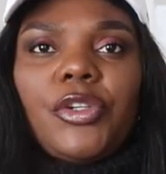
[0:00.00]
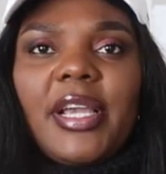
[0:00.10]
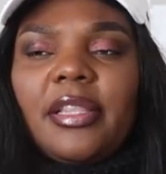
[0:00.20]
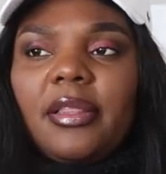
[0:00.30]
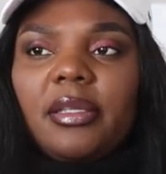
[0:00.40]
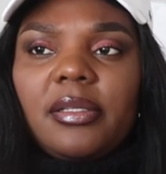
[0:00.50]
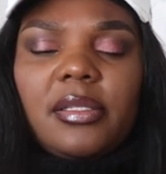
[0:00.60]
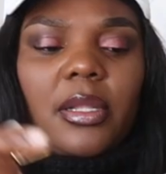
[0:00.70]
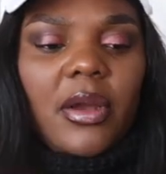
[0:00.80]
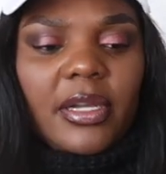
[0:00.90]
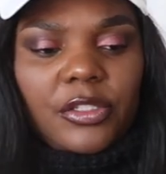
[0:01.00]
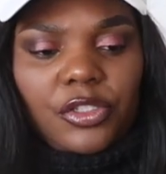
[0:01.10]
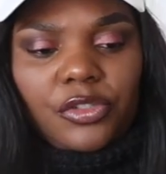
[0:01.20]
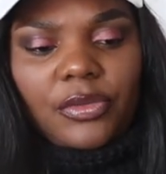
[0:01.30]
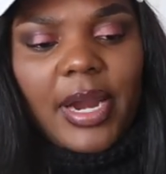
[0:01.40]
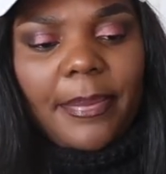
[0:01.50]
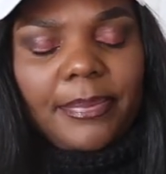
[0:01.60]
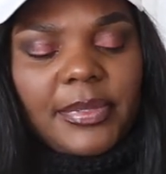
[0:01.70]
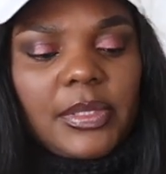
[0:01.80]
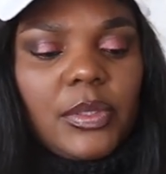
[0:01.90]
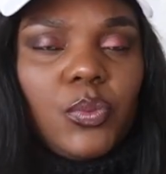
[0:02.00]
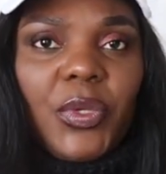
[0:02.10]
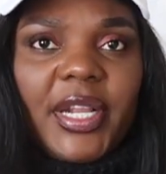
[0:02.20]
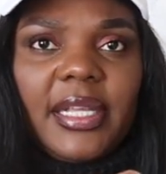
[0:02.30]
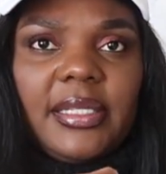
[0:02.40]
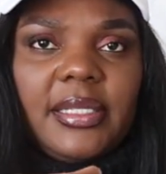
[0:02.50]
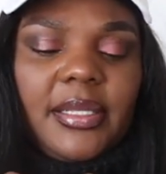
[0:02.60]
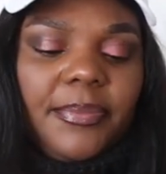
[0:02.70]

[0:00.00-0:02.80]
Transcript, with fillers: try this longer straps with it